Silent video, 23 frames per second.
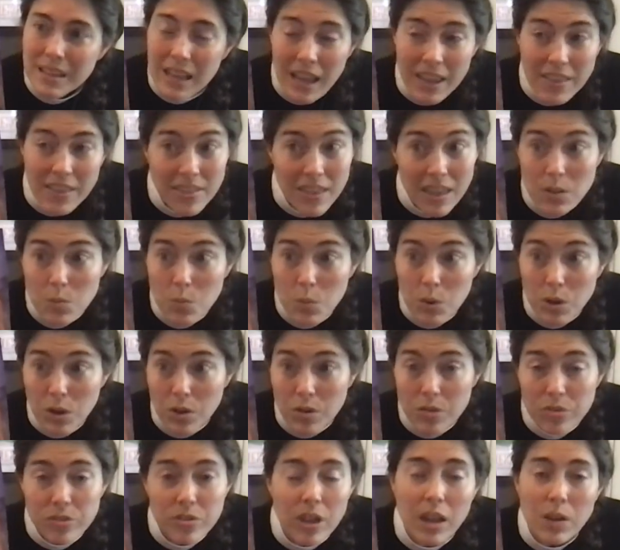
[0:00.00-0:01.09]
And then when
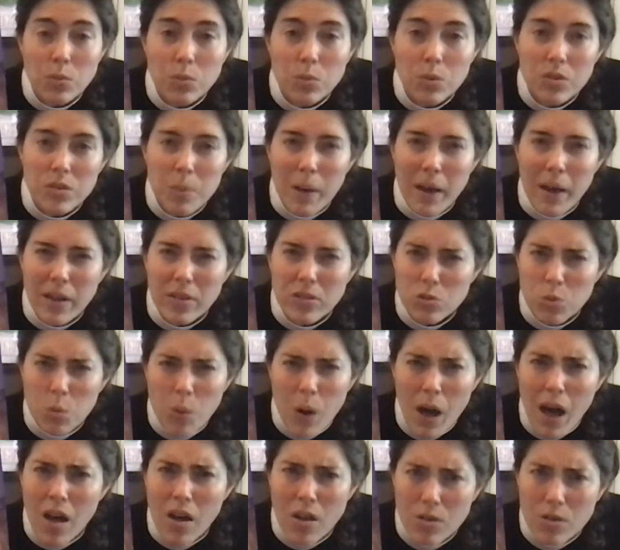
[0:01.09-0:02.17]
her son was about
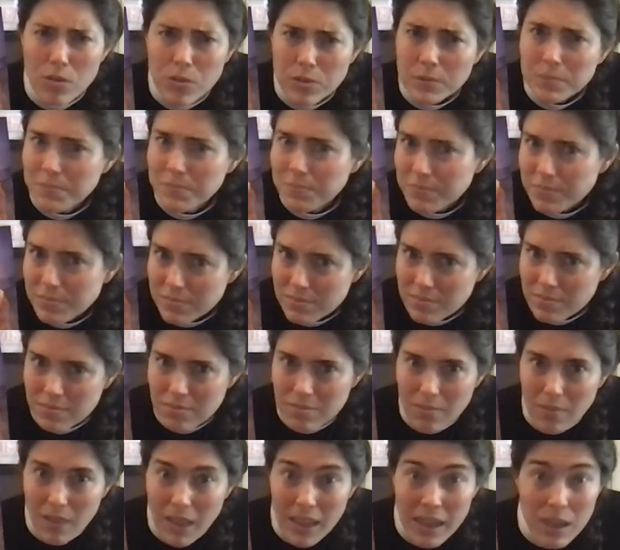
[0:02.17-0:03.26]
12,
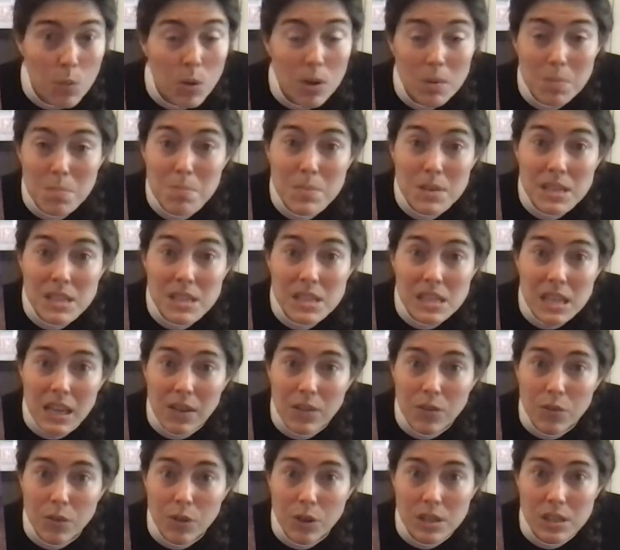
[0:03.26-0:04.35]
he went
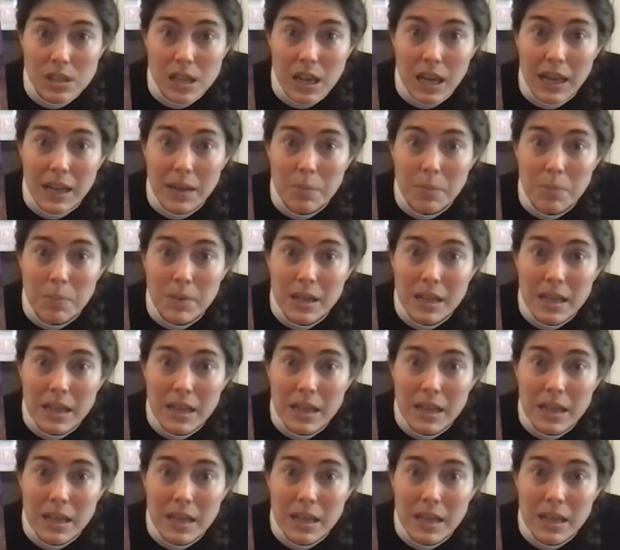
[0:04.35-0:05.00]
missing for a time.